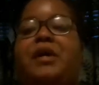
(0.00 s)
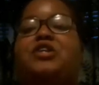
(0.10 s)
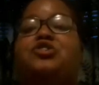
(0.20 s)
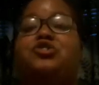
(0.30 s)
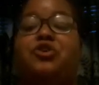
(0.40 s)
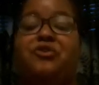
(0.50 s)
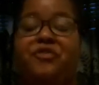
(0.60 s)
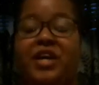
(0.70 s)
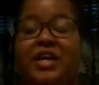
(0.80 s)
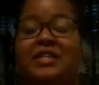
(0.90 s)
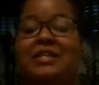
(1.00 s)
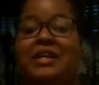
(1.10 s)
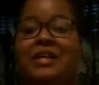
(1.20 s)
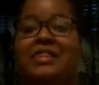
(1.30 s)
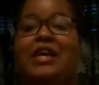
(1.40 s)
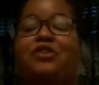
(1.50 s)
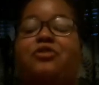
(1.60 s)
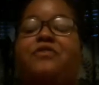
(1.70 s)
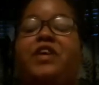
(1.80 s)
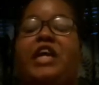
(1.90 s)
and don't forget to hit that
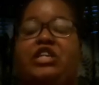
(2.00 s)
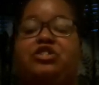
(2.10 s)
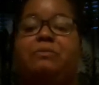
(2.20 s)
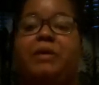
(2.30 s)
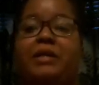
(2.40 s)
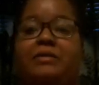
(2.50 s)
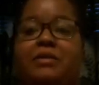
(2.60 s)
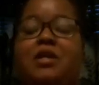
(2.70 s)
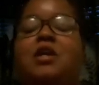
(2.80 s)
notification button